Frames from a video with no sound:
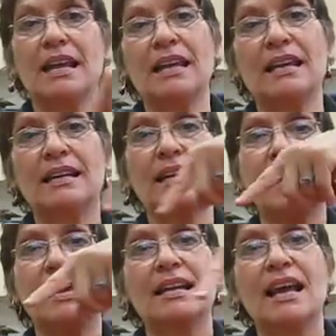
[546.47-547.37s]
in
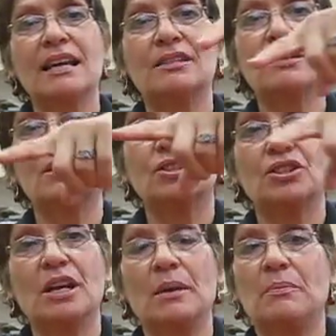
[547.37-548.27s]
a
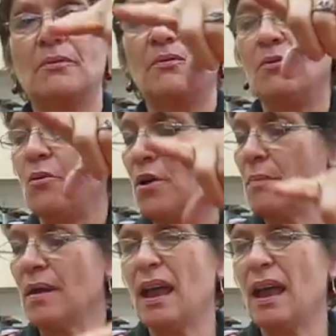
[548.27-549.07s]
S-shaped form,